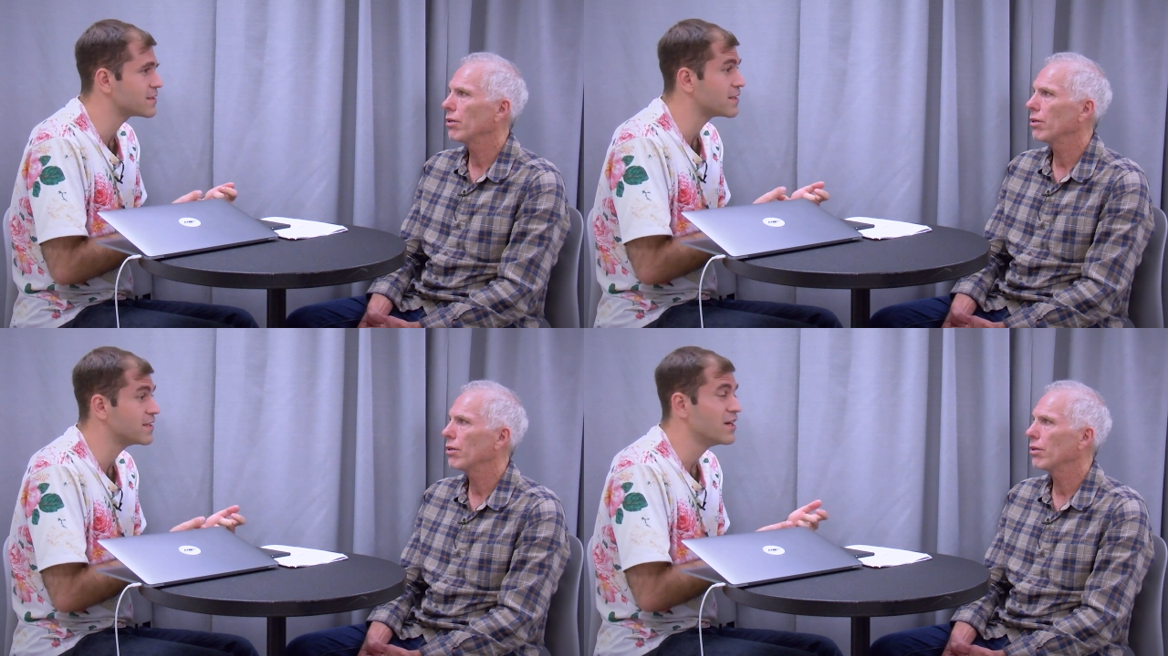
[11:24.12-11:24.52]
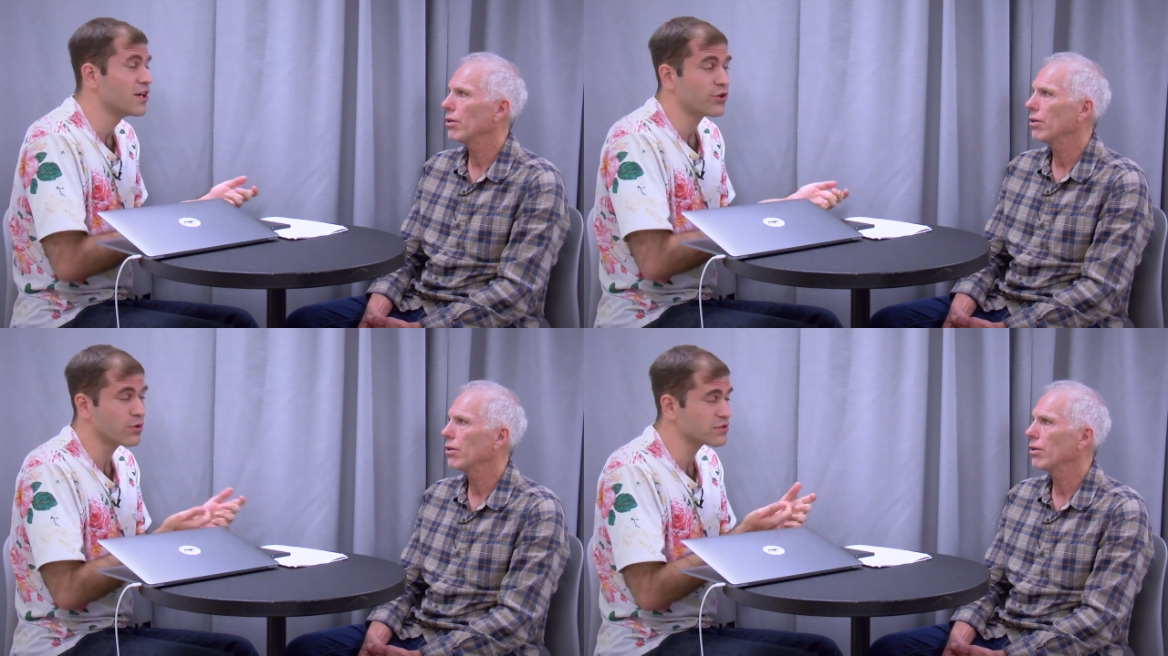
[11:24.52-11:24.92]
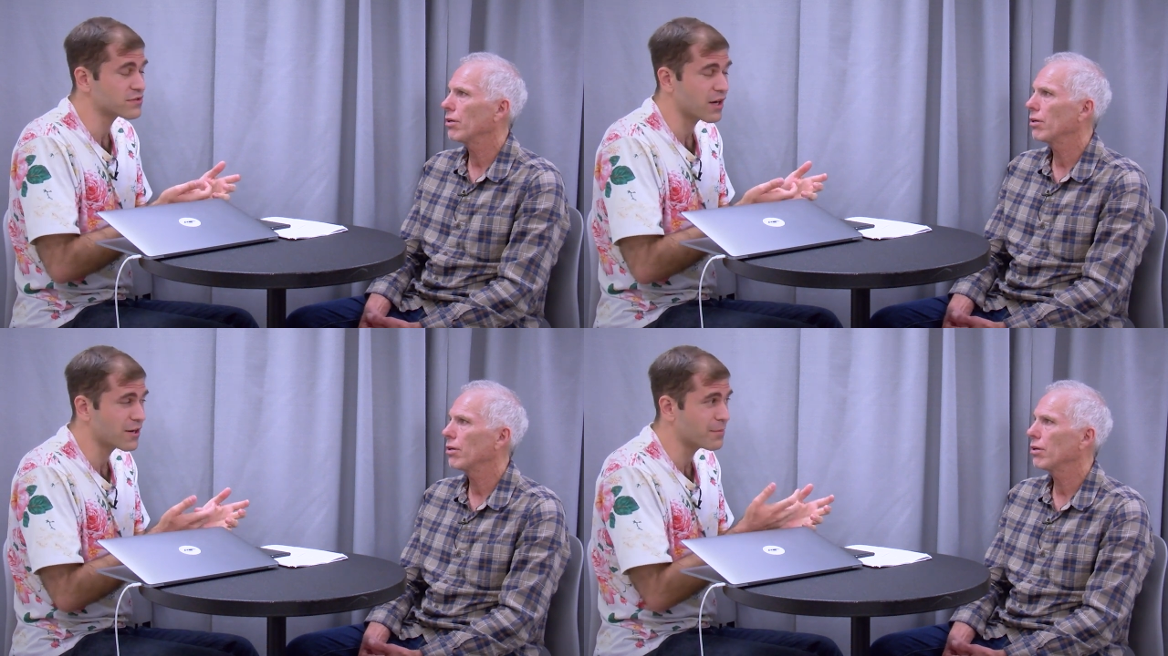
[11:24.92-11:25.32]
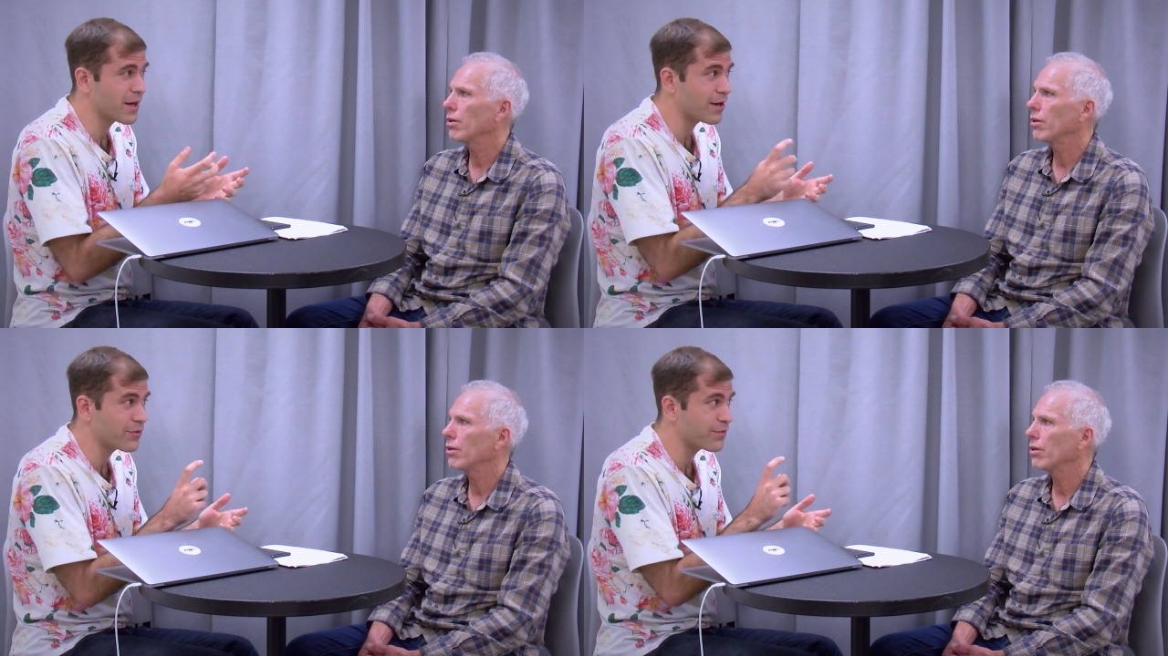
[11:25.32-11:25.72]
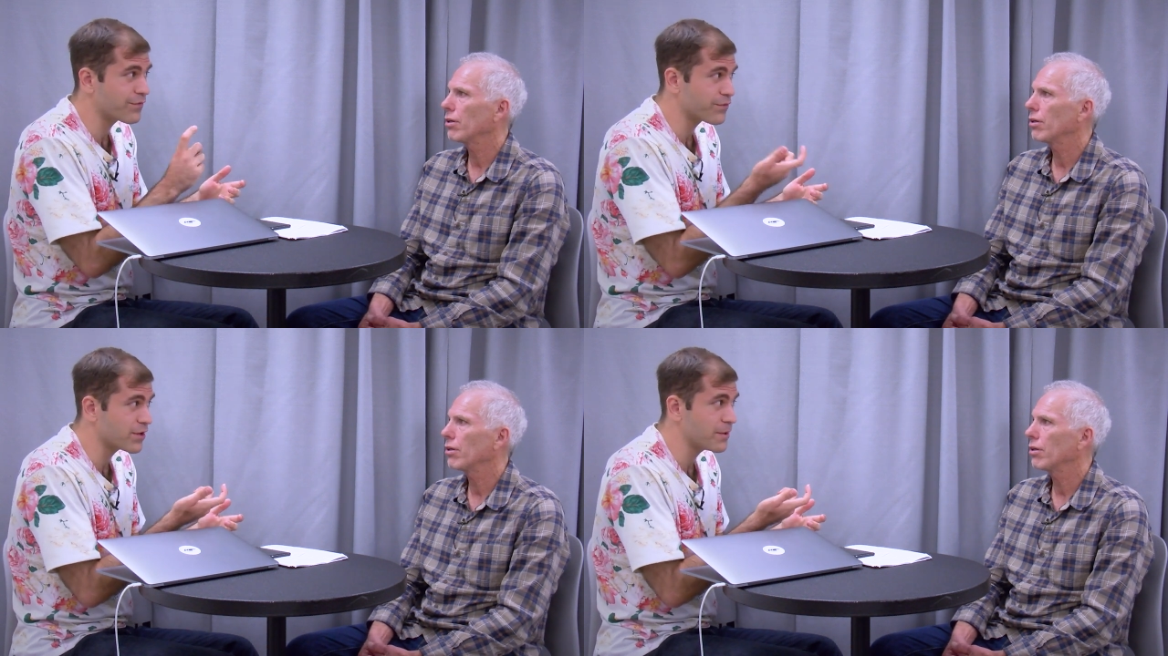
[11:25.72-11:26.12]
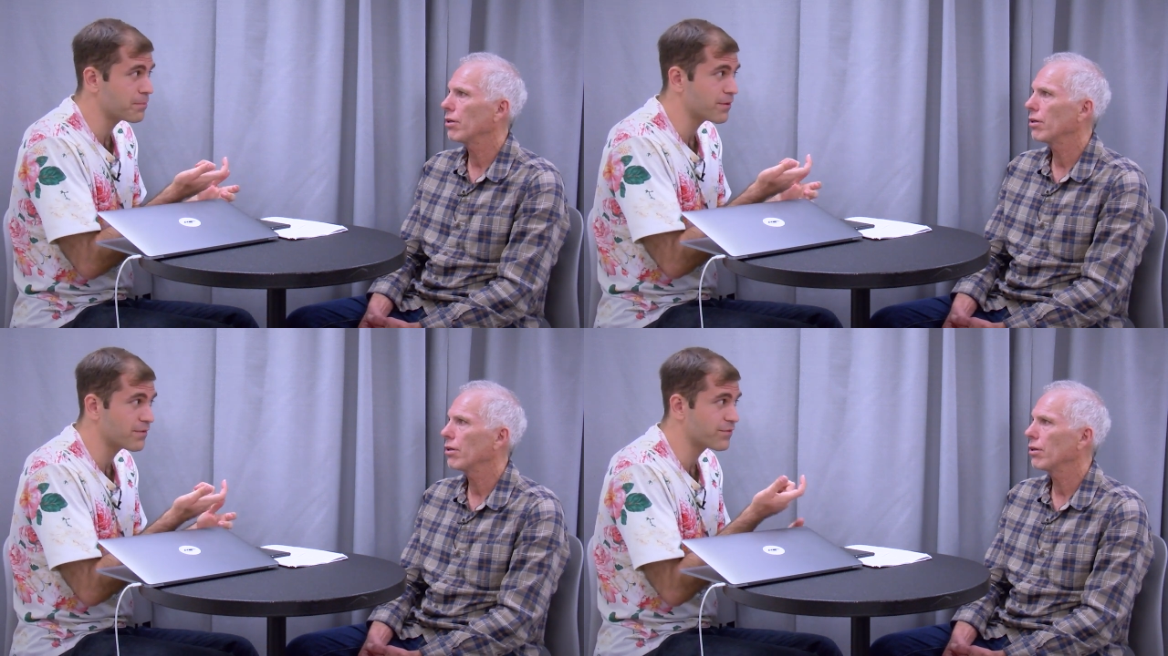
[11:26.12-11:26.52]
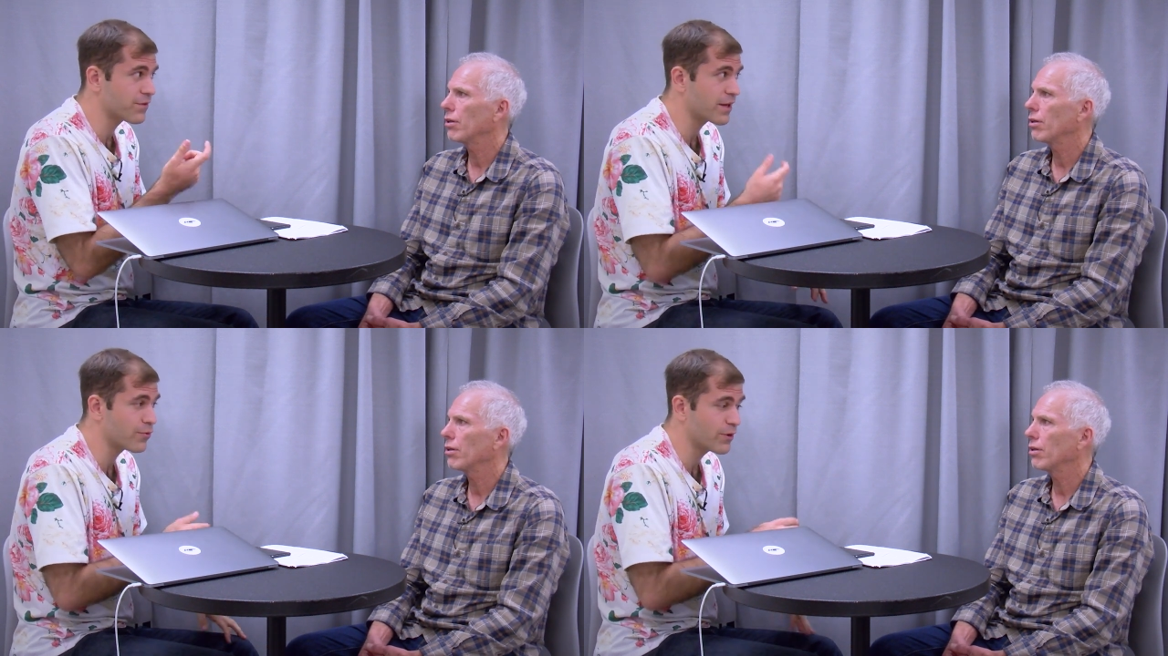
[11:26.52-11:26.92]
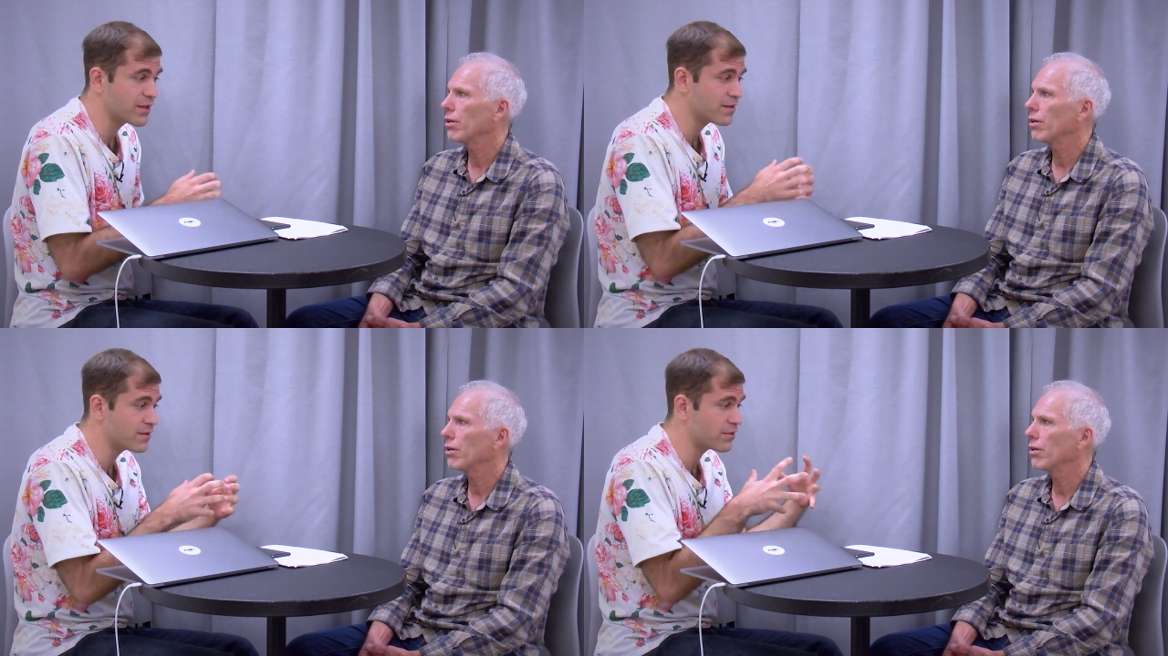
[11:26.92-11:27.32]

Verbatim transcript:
Speaker 1: And then you also taught about how the flip of like when